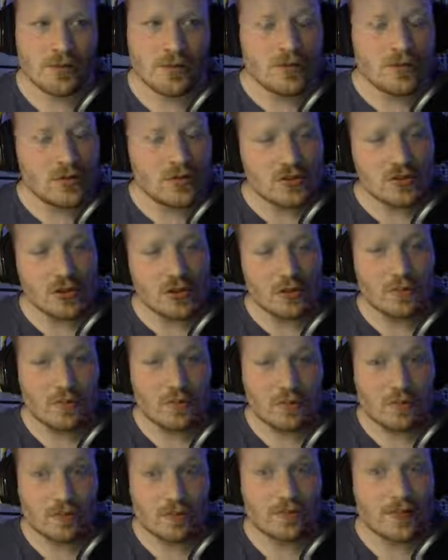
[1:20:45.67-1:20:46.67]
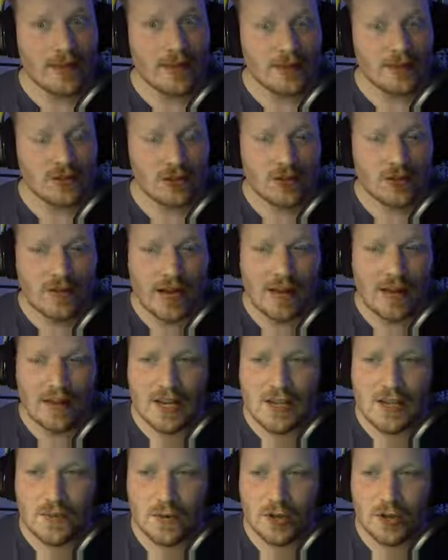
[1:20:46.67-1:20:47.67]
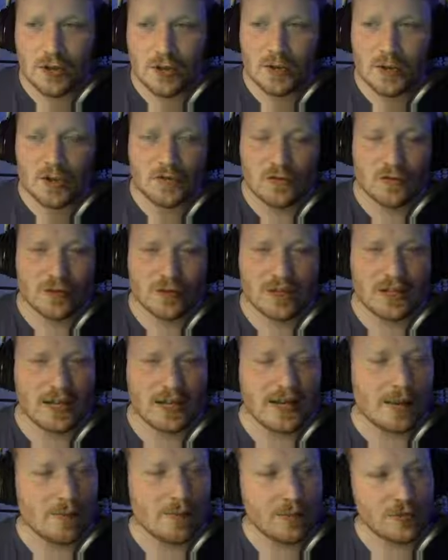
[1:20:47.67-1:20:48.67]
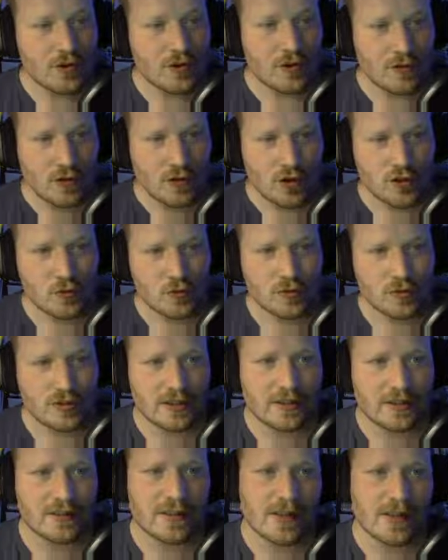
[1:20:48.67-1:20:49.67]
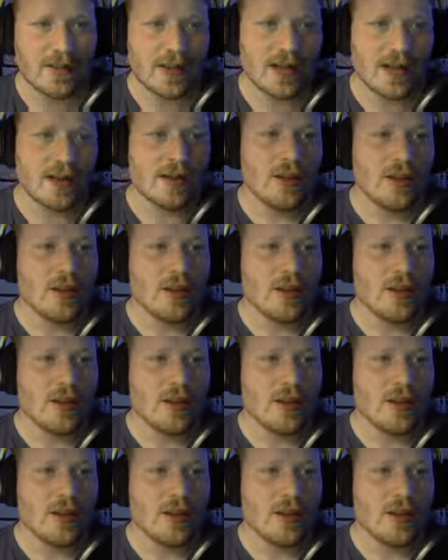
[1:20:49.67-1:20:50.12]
So that's all the allies we're going to be covering. Again, not Forge World or anything like that.